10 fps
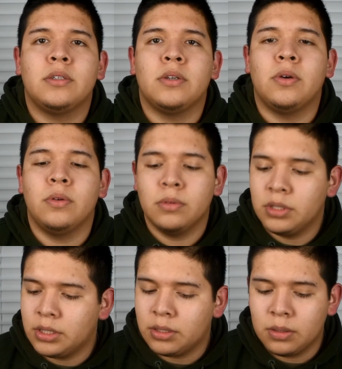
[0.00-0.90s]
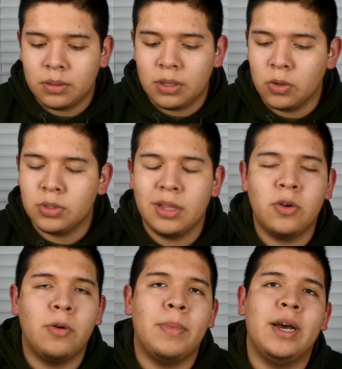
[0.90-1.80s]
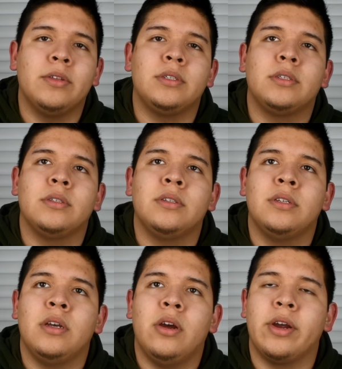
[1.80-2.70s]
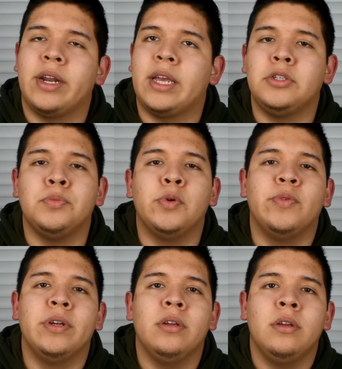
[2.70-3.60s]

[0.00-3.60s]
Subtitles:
So just those little amounts are gonna get you moving.